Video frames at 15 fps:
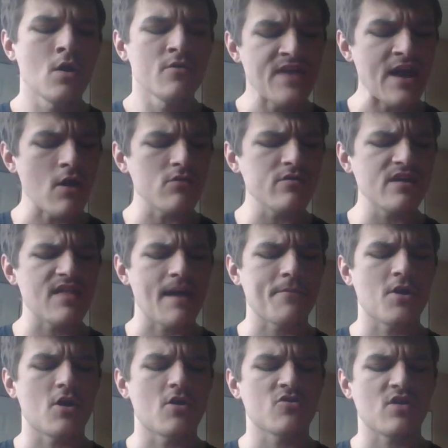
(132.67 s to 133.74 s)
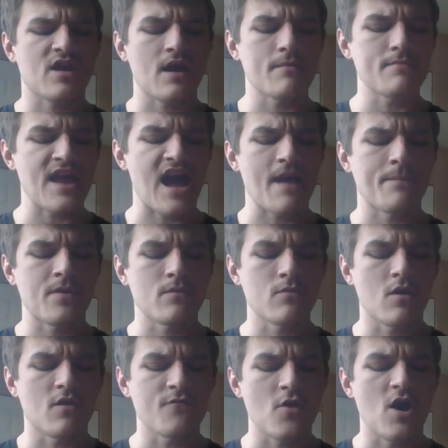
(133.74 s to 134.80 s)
Then only left cars to come down. Pirov,